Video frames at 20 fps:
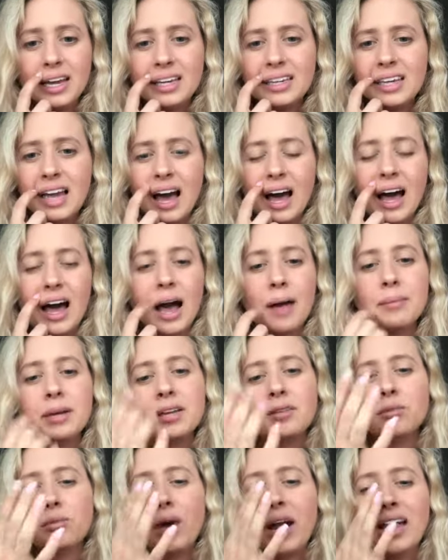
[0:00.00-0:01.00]
Yeah, I
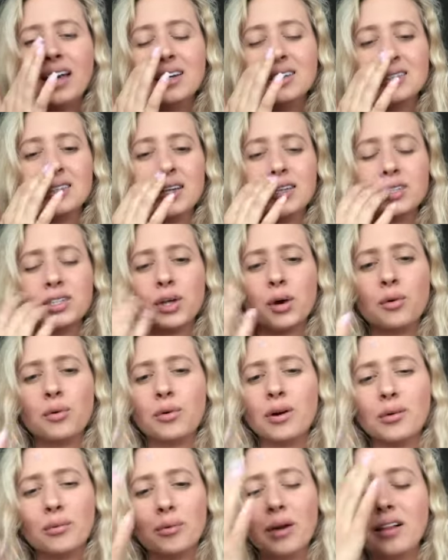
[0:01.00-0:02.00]
mean, weight is like so
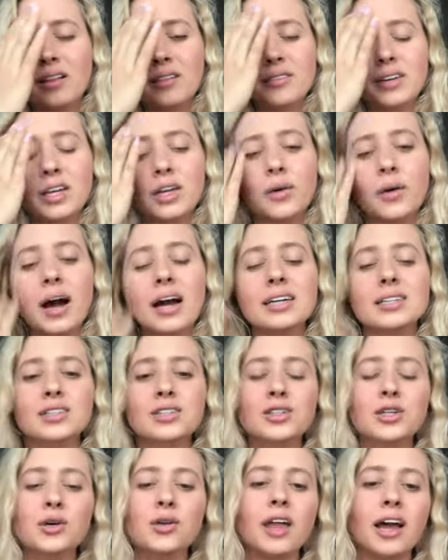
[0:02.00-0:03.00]
irrelevant, you guys,
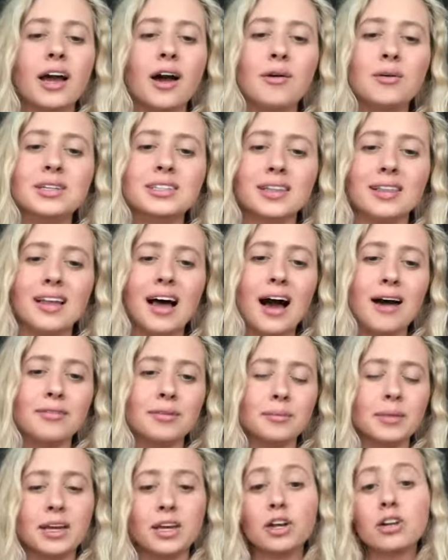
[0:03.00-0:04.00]
too. Like, I always laugh.
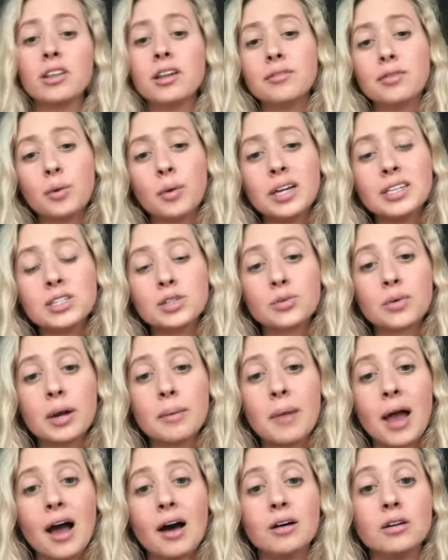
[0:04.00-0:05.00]
I'm like, your liver weighs three
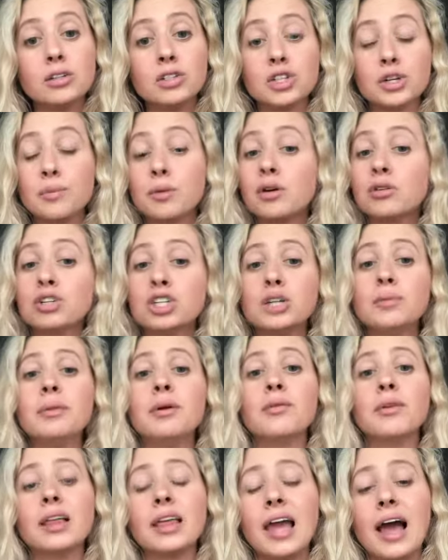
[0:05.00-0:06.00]
pounds. Your bones should be
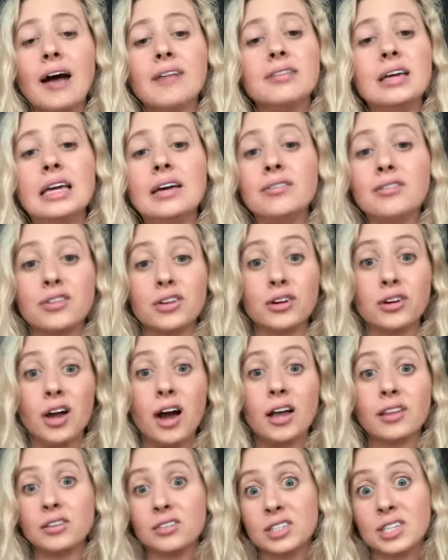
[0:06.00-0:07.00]
really heavy. If they're
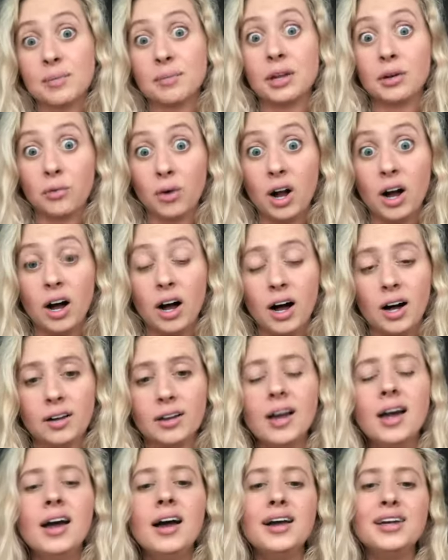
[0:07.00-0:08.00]
not, there's something wrong.
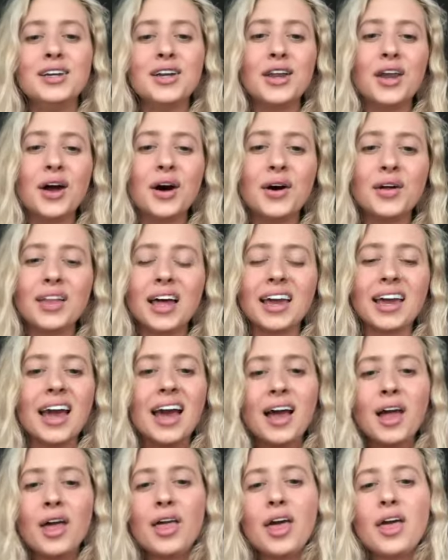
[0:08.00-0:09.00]
You know, like,
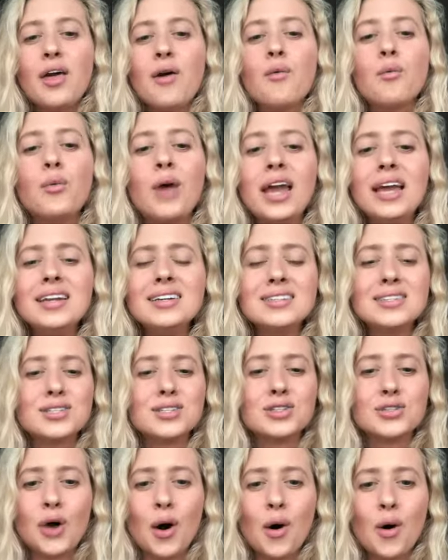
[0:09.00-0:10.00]
eh, weight is
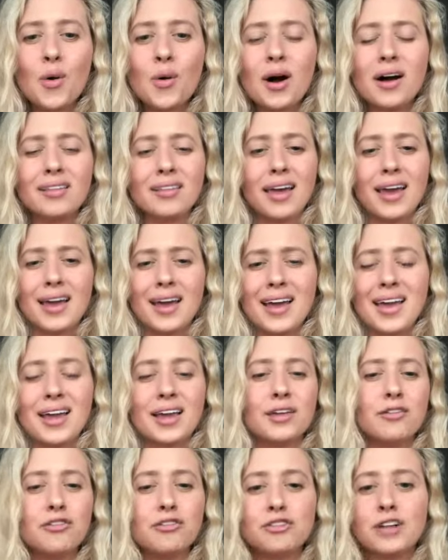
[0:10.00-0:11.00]
so, like, it
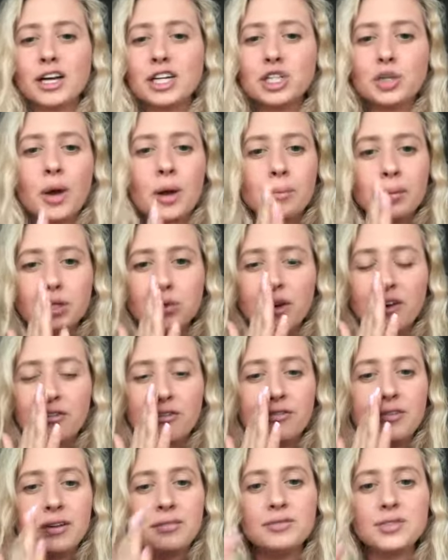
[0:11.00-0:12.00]
can fluctuate between
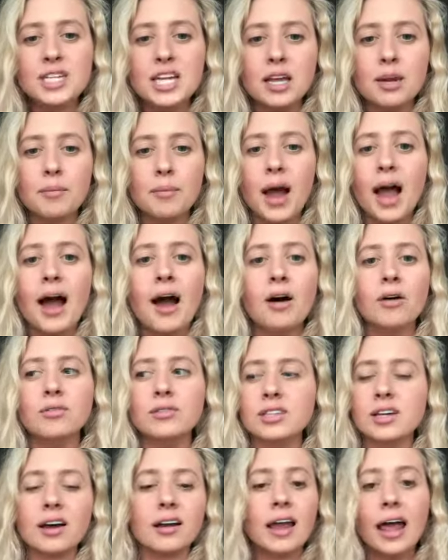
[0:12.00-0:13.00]
15
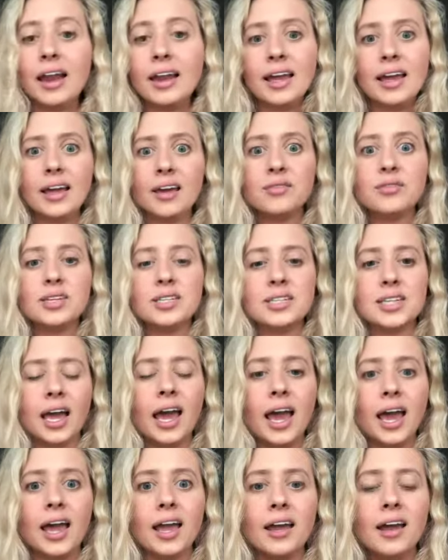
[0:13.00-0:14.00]
pounds on any given
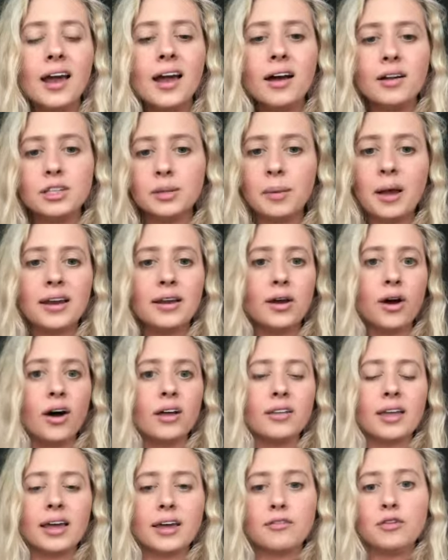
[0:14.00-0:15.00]
day, depending
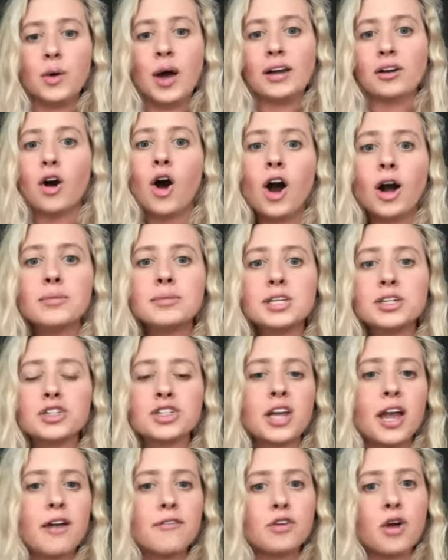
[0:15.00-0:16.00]
on, like, if you had carbs
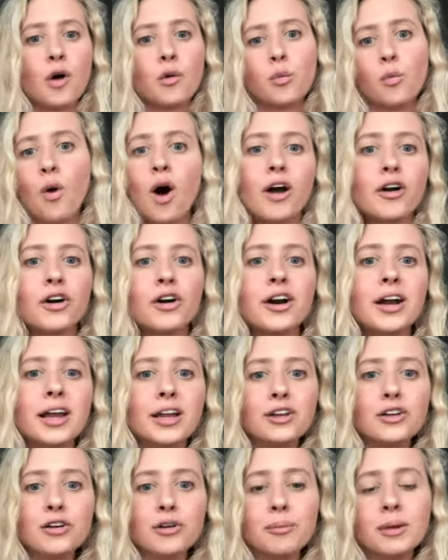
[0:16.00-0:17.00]
yesterday, if you had water
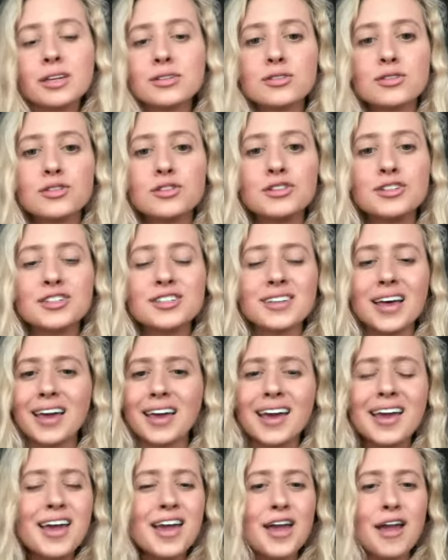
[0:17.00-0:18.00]
in your muscles,
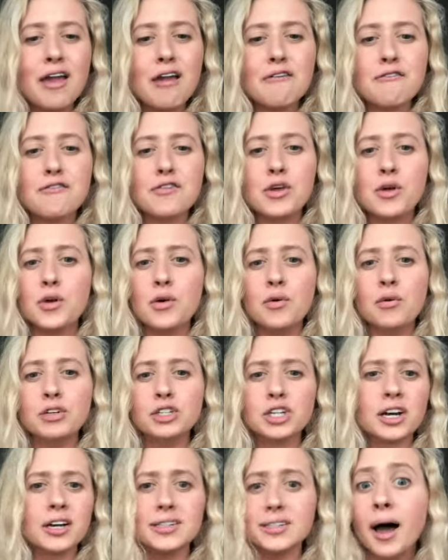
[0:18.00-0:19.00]
like, if you
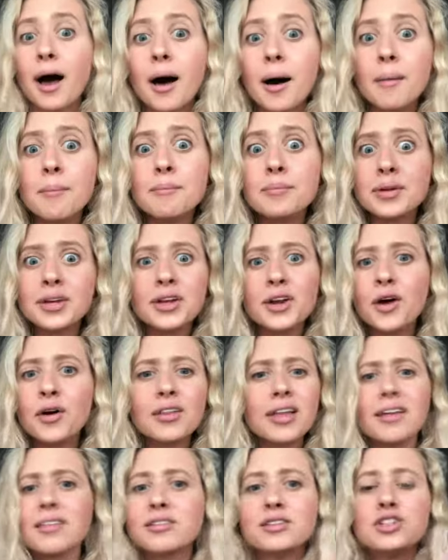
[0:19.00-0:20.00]
took a dump, you know,
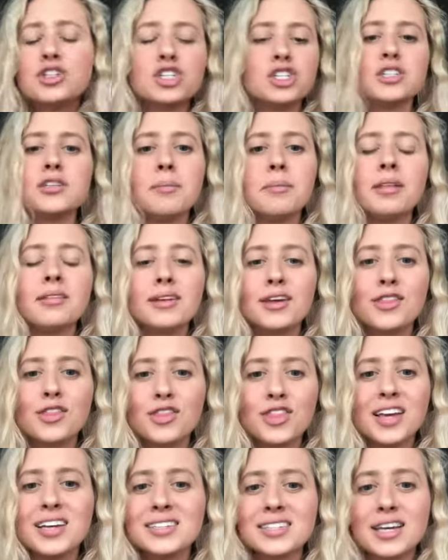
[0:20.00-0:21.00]
like, there's just a million
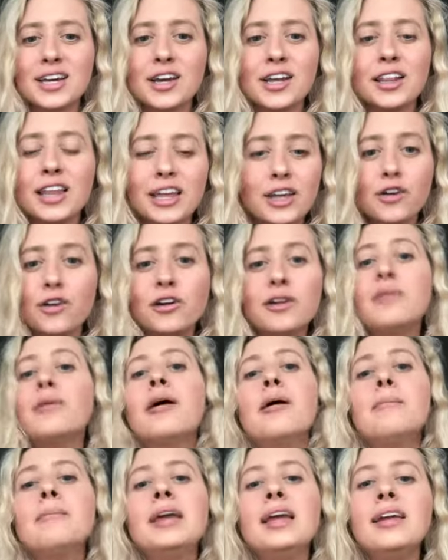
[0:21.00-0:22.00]
things that could, like, you can
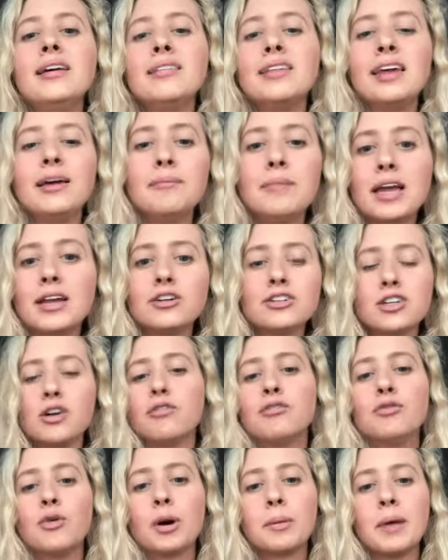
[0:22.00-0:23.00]
immediately make
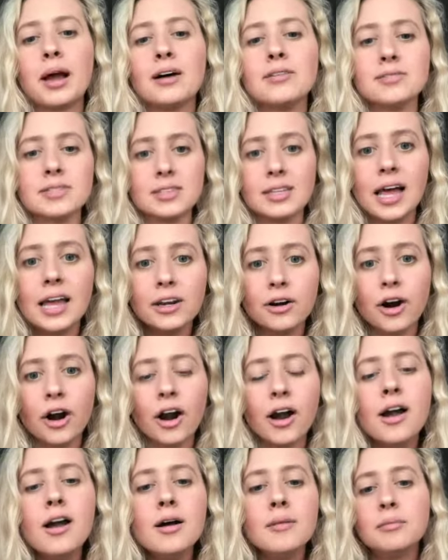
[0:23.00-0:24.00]
yourself four pounds
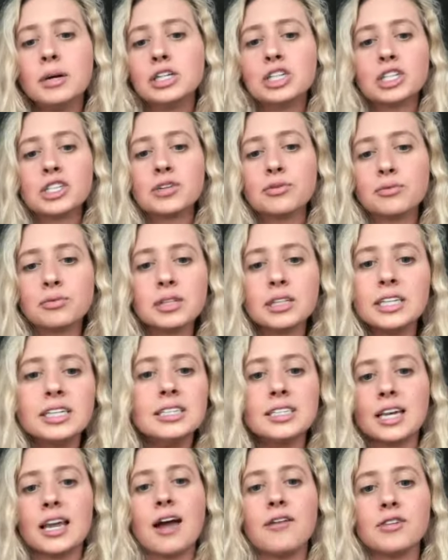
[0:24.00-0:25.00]
lighter by just
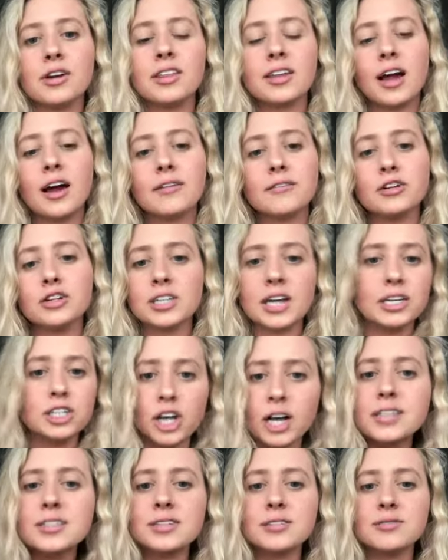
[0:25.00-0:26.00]
releasing everything out of your
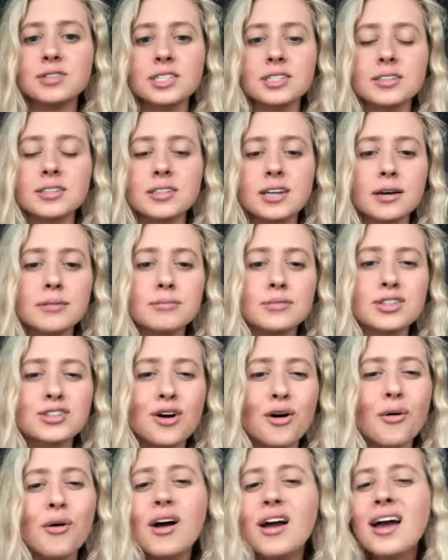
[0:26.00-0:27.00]
digestive system.
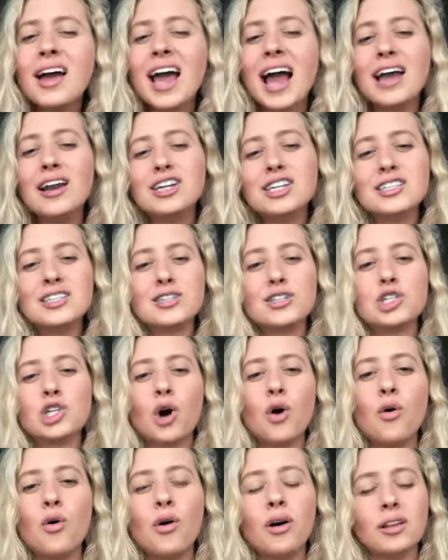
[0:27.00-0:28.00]
So I just
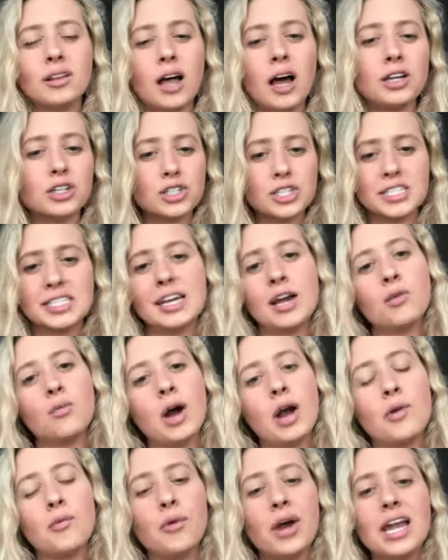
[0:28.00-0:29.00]
don't understand
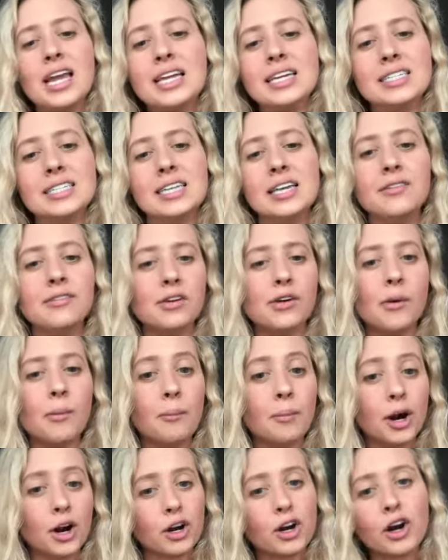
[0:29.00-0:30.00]
why weight is even a
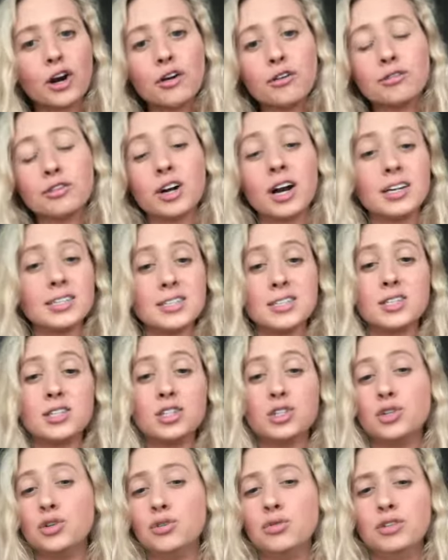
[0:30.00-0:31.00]
marker for us
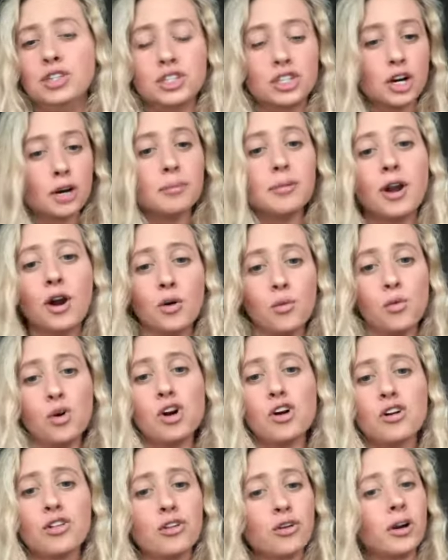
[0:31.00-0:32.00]
to determine our
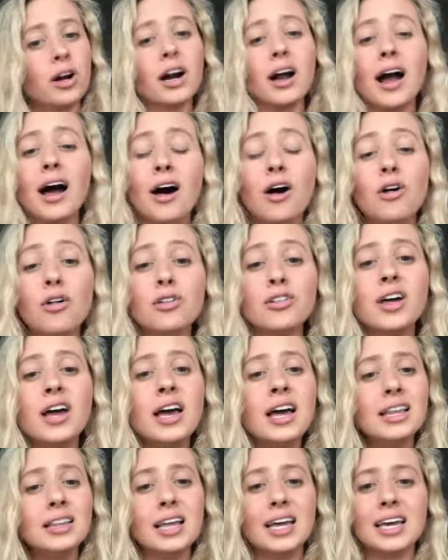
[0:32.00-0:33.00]
worth or our health.
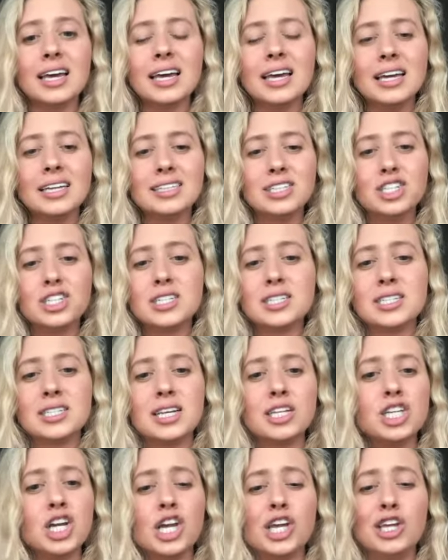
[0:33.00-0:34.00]
Like it's just
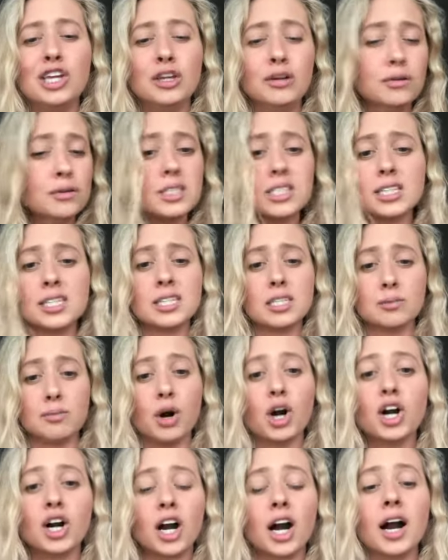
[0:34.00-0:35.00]
such a useless
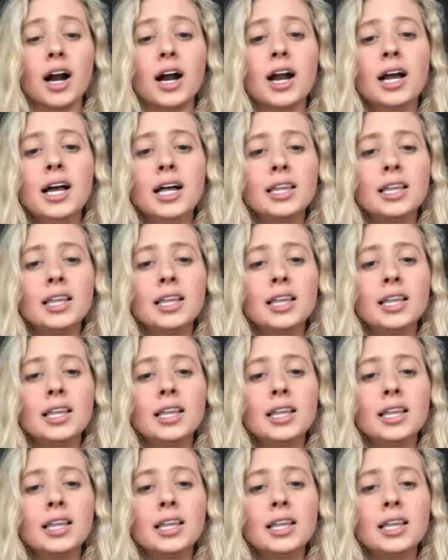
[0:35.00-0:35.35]
marker.